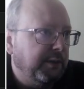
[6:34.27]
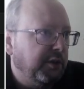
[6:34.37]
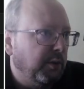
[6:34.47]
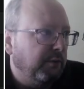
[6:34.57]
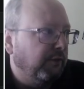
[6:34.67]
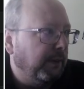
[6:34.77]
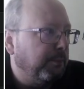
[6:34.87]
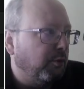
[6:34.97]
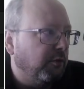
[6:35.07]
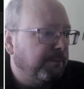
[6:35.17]
do a really
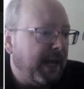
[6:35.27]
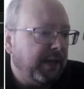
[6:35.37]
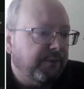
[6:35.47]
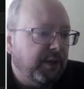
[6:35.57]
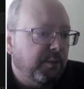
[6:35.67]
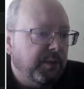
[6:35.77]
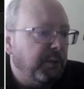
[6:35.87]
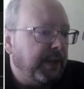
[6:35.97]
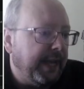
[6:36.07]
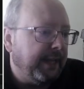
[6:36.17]
pulled back view,
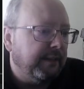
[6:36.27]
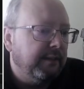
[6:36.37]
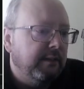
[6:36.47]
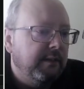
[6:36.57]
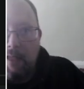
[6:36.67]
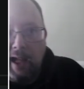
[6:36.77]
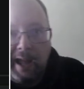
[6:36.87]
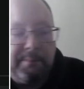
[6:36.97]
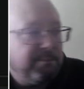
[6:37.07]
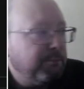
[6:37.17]
you can.
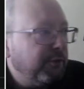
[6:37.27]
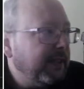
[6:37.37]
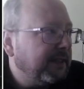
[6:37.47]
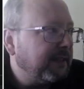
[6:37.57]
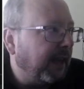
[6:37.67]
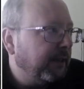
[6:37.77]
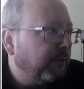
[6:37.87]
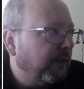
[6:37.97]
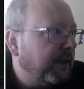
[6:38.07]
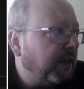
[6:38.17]
I'm pretty excited
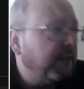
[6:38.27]
for this.